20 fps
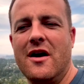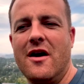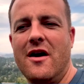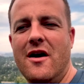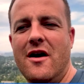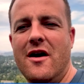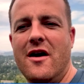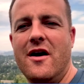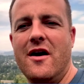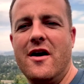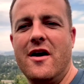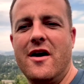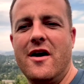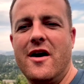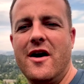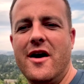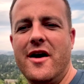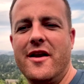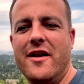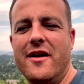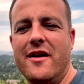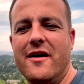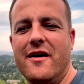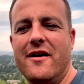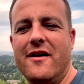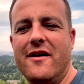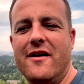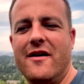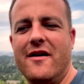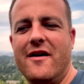on
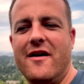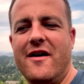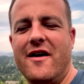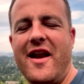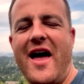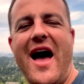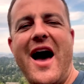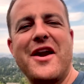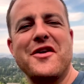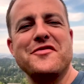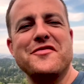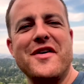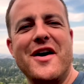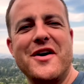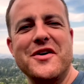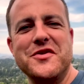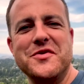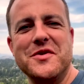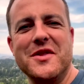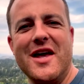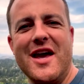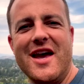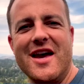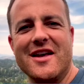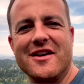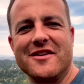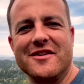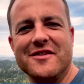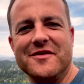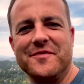how to value
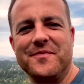land.